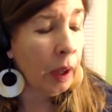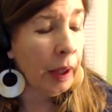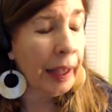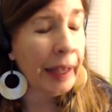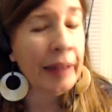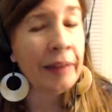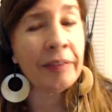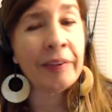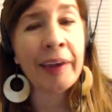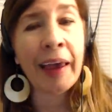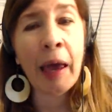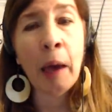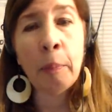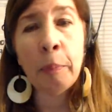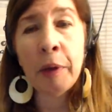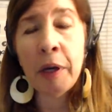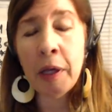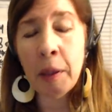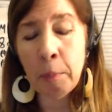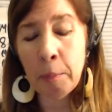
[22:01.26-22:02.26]
It's
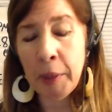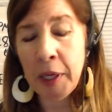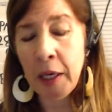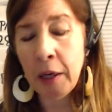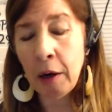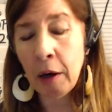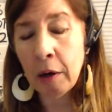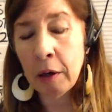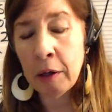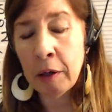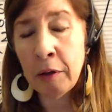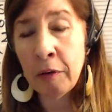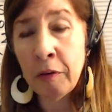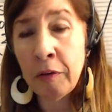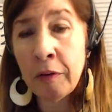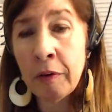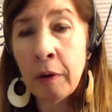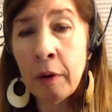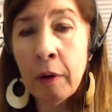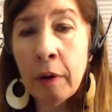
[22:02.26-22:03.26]
happening
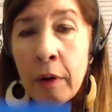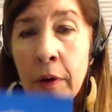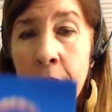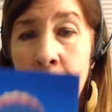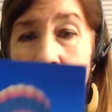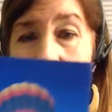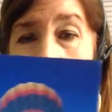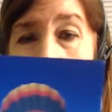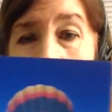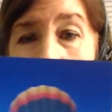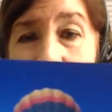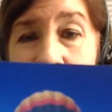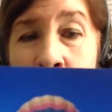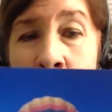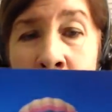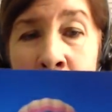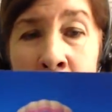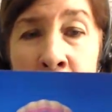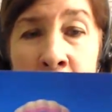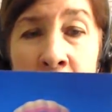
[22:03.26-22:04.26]
because time
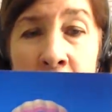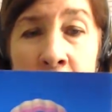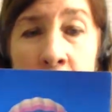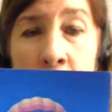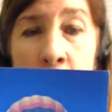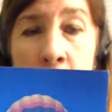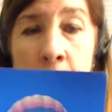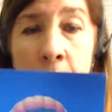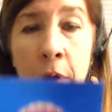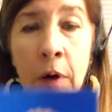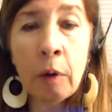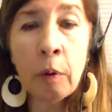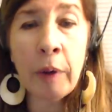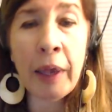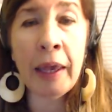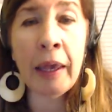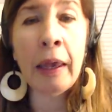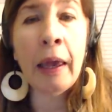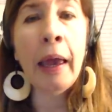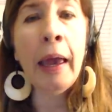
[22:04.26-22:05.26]
flies,
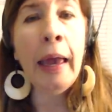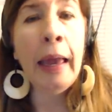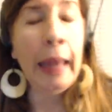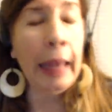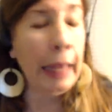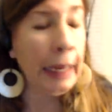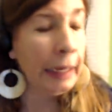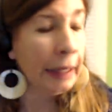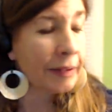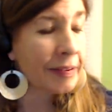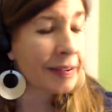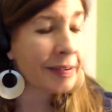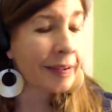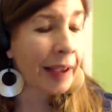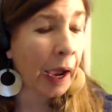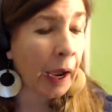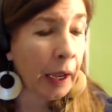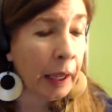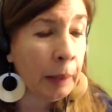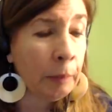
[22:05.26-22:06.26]
okay? And it's
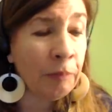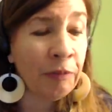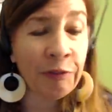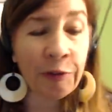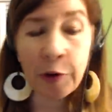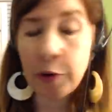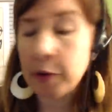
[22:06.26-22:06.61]
time for